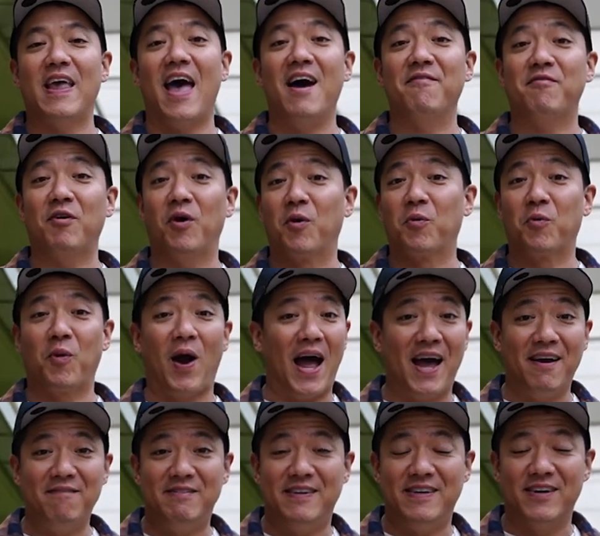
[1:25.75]
have
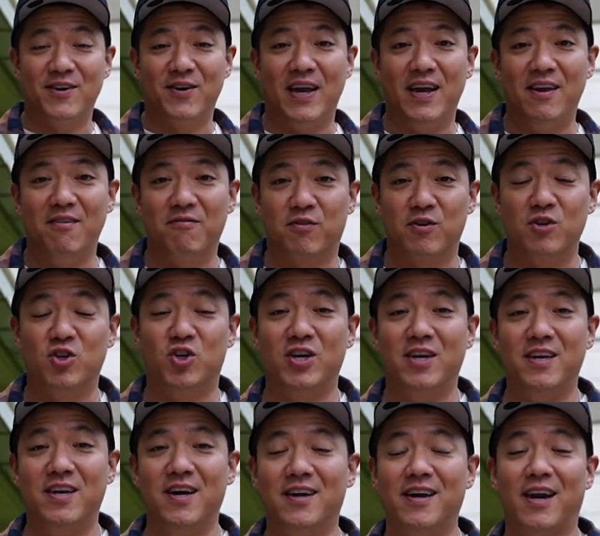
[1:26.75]
arrived here in
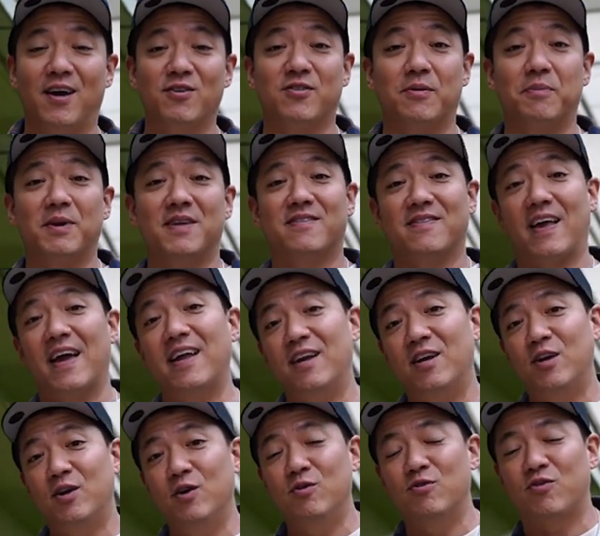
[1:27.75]
Virginia. Now, some
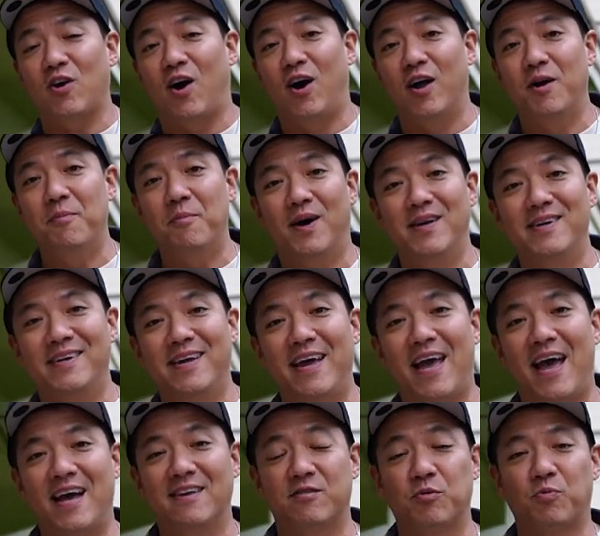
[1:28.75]
exciting news on Monday
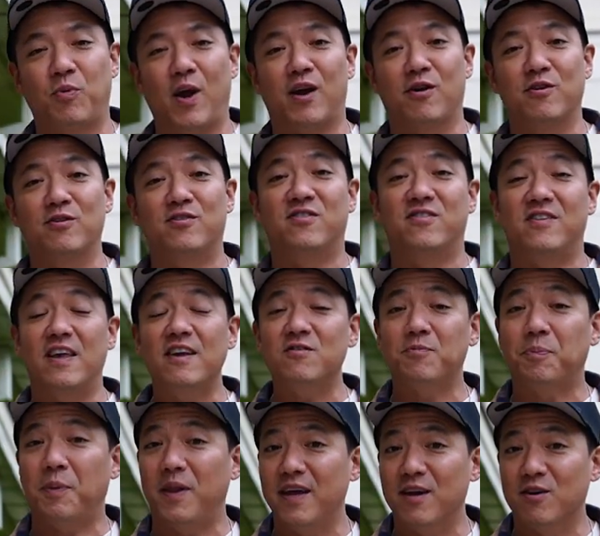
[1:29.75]
as a record
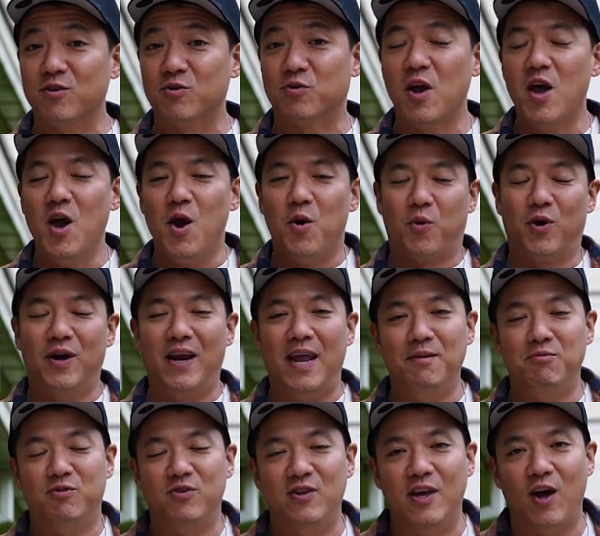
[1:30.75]
six players were
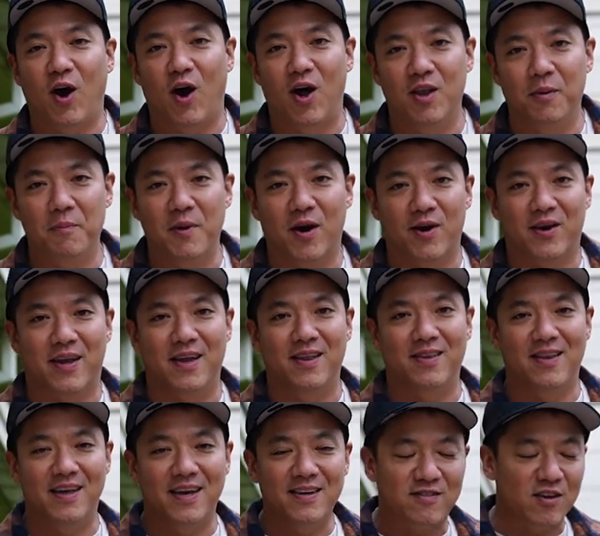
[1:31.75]
named to the
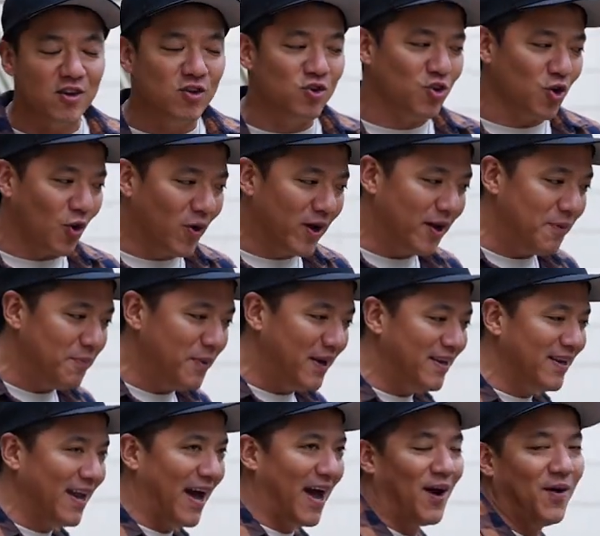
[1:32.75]
All-American list. Joining
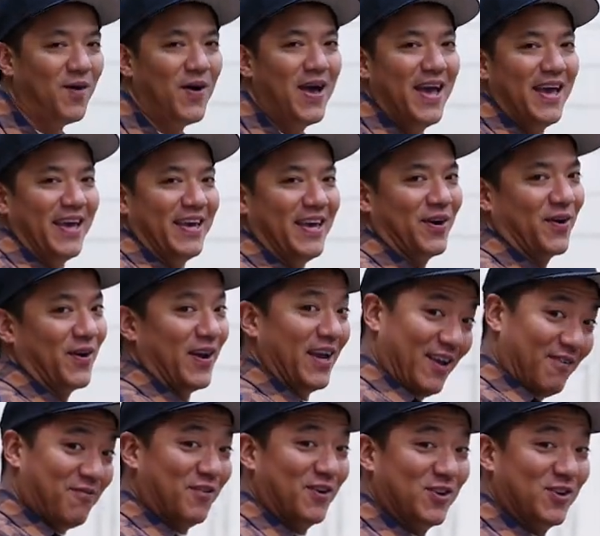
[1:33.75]
me now here in